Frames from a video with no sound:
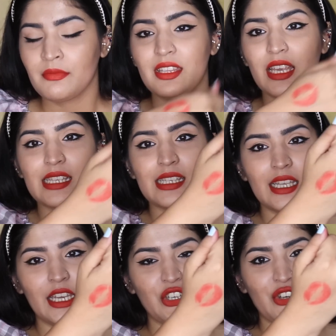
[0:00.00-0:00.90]
Yes,
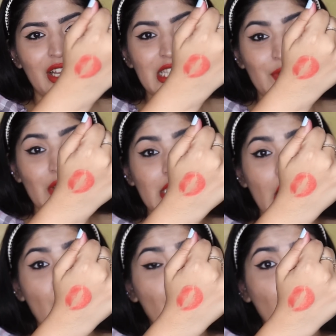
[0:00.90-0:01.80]
it transfers
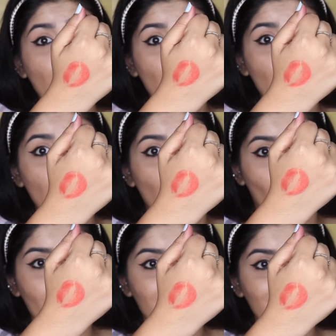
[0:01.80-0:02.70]
a
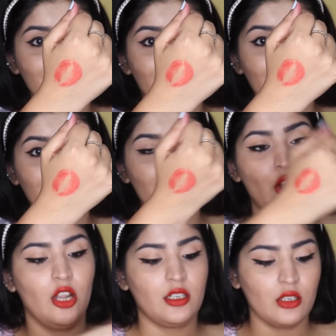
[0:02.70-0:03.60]
lot, like a
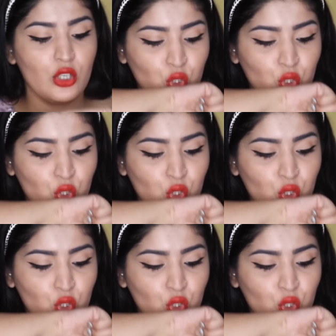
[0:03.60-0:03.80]
lot.